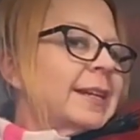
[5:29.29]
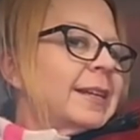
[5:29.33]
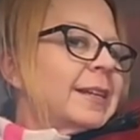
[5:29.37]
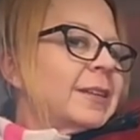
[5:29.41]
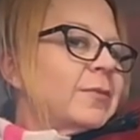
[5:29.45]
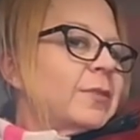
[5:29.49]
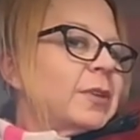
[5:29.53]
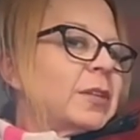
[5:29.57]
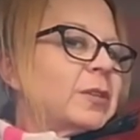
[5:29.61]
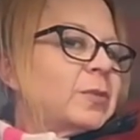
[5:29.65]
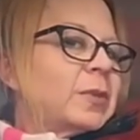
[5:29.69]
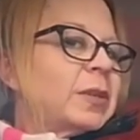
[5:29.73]

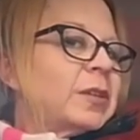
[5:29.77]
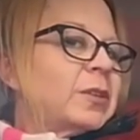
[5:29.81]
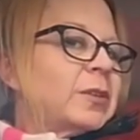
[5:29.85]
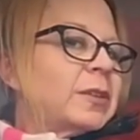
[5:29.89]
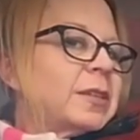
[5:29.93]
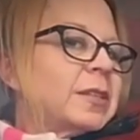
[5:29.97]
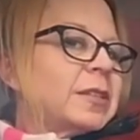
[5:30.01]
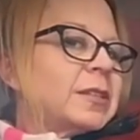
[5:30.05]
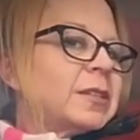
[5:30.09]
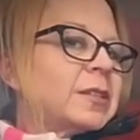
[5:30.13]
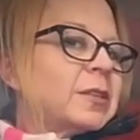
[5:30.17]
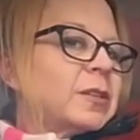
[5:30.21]
The reason we do
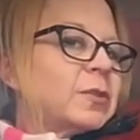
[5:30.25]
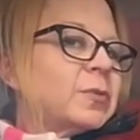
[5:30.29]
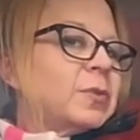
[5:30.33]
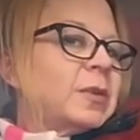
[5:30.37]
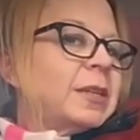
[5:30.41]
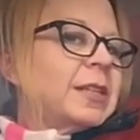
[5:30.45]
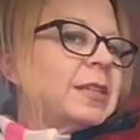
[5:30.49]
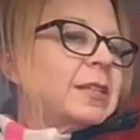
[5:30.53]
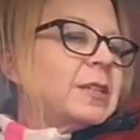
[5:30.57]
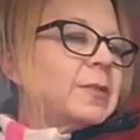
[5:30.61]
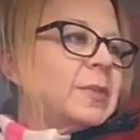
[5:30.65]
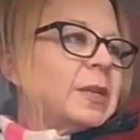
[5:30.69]
this is because we
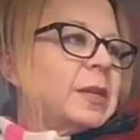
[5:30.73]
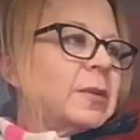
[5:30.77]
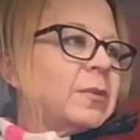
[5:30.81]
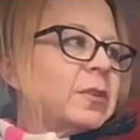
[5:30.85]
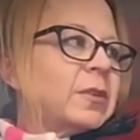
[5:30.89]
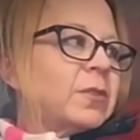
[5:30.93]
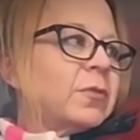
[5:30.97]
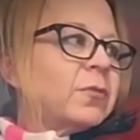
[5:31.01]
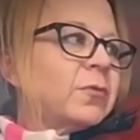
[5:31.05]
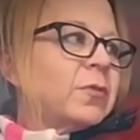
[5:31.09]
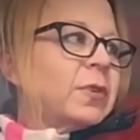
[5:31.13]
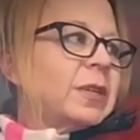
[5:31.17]
need to be able
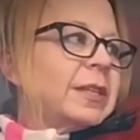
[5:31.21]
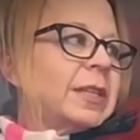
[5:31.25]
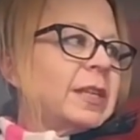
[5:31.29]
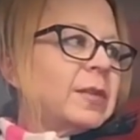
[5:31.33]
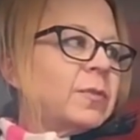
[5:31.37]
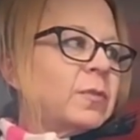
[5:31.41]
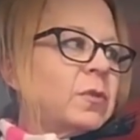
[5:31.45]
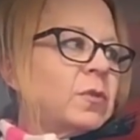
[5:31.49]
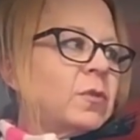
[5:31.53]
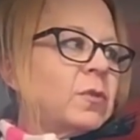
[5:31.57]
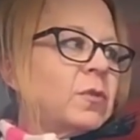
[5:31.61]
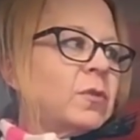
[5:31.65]
to freely
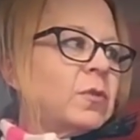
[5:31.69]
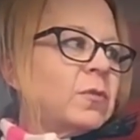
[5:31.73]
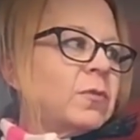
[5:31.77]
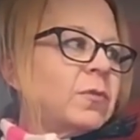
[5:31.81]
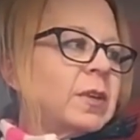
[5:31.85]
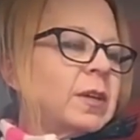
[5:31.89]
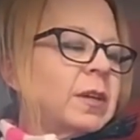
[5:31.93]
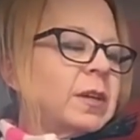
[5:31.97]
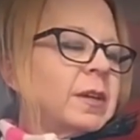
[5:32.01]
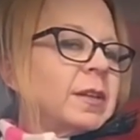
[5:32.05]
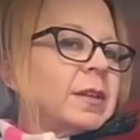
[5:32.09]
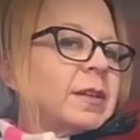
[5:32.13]

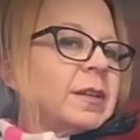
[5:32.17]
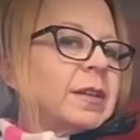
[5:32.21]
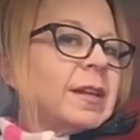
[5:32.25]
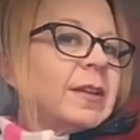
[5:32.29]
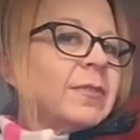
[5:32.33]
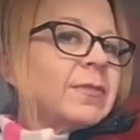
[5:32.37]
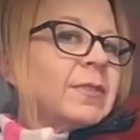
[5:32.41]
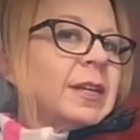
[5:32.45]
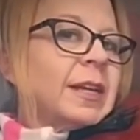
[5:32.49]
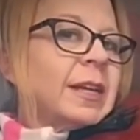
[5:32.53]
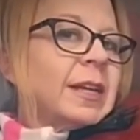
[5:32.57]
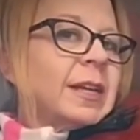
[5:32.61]
move the
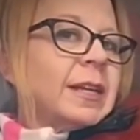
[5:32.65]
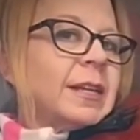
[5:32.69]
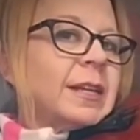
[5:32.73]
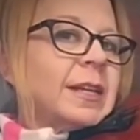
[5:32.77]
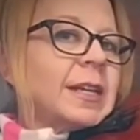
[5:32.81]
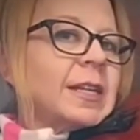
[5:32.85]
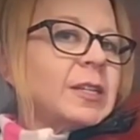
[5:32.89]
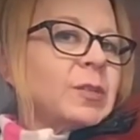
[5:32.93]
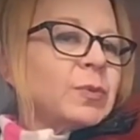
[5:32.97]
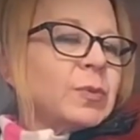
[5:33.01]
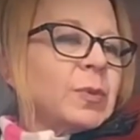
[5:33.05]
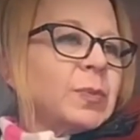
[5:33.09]
left hand
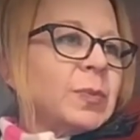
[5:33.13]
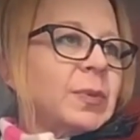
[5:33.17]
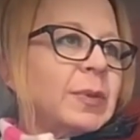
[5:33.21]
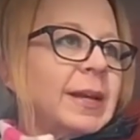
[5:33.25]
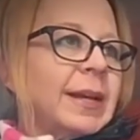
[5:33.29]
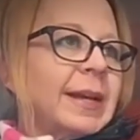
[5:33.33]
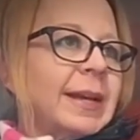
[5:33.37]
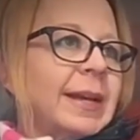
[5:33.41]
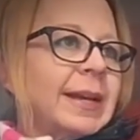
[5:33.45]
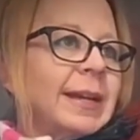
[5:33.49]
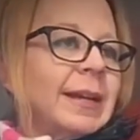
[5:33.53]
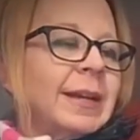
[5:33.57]
as we're
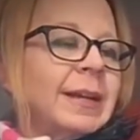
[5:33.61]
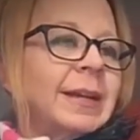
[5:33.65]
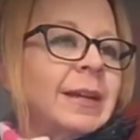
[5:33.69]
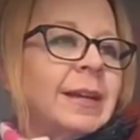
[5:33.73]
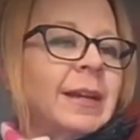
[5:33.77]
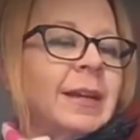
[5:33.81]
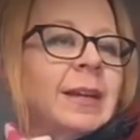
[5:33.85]
playing.